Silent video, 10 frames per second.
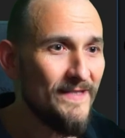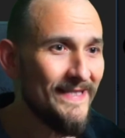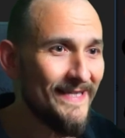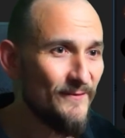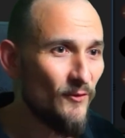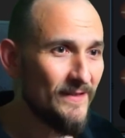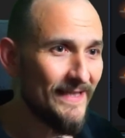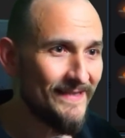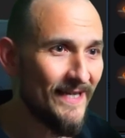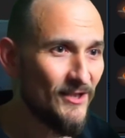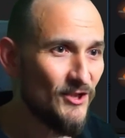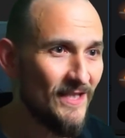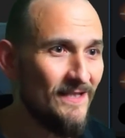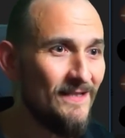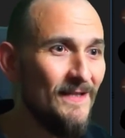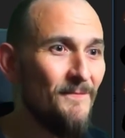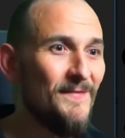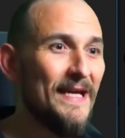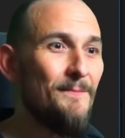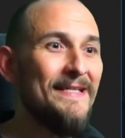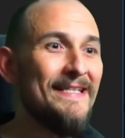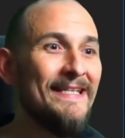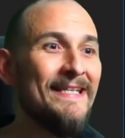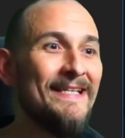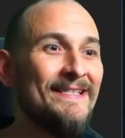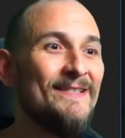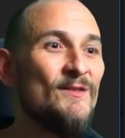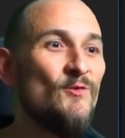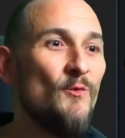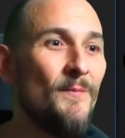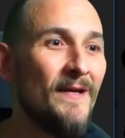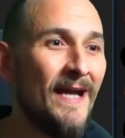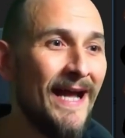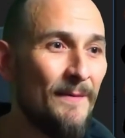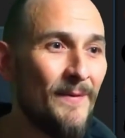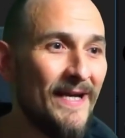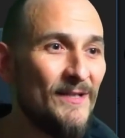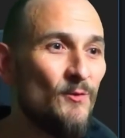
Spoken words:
at the gas station so I can send it to FedEx to process the package.